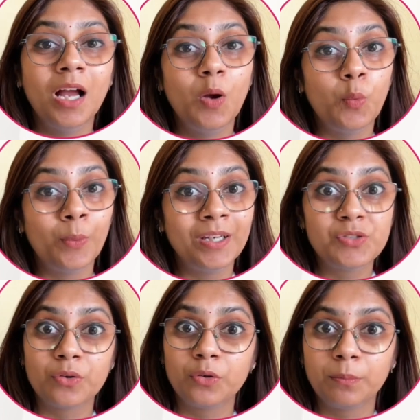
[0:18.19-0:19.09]
When
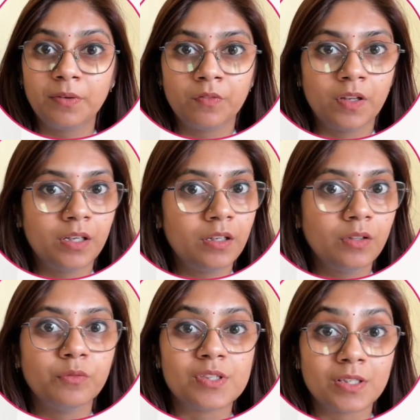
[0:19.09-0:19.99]
should you be worried
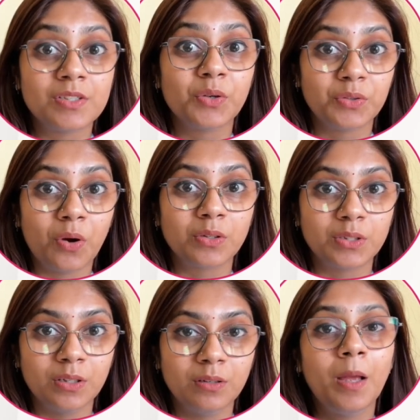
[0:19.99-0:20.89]
and visit your
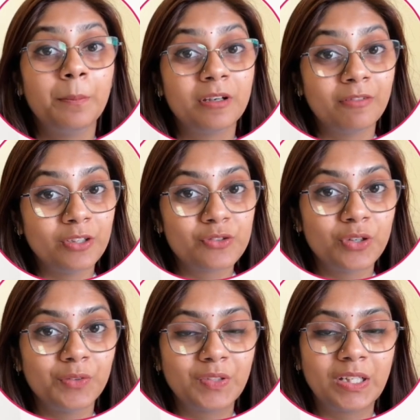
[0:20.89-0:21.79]
doctor, prevention
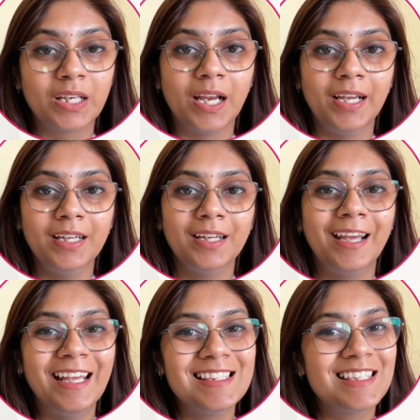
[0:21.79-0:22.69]
of the cry
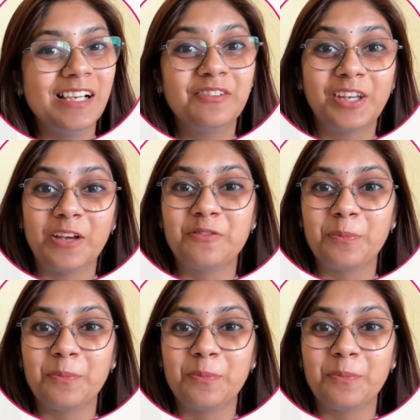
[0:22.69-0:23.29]
and self-care for